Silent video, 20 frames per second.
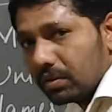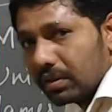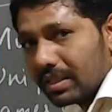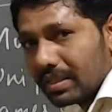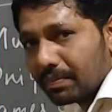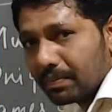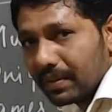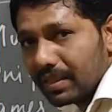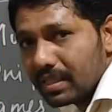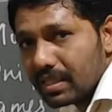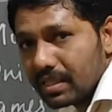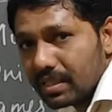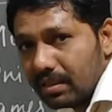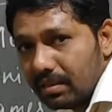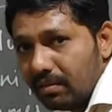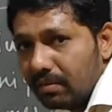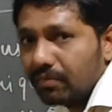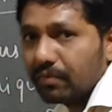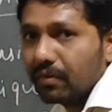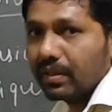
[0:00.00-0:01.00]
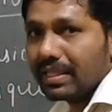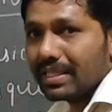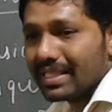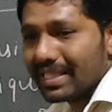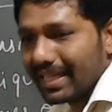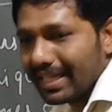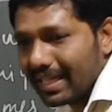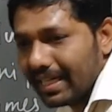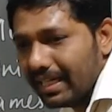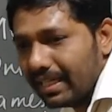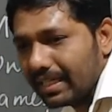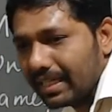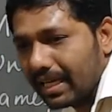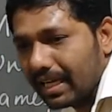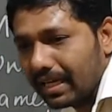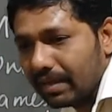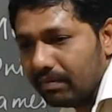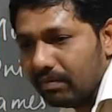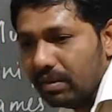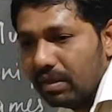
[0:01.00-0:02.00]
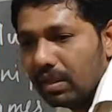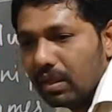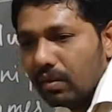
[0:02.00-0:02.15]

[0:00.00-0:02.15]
to the person for the second time.